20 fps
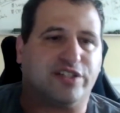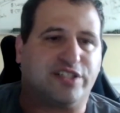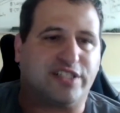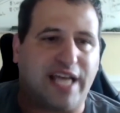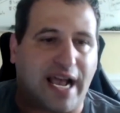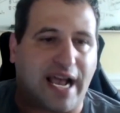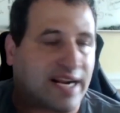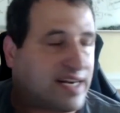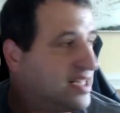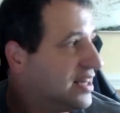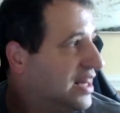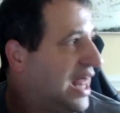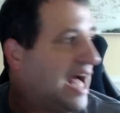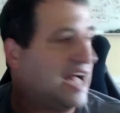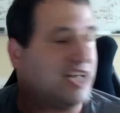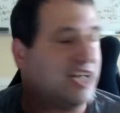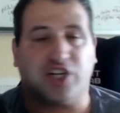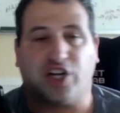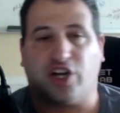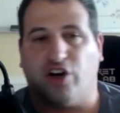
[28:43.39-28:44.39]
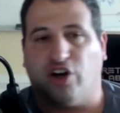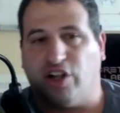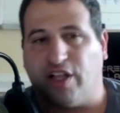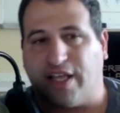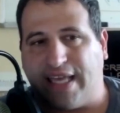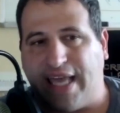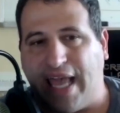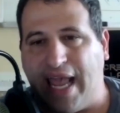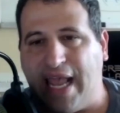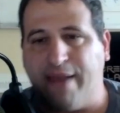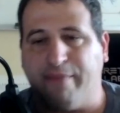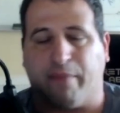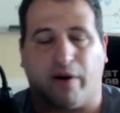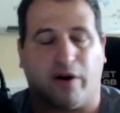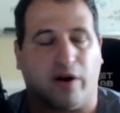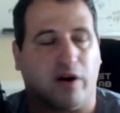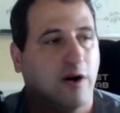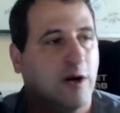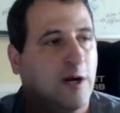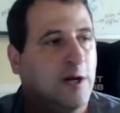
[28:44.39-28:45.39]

technological, a gamer.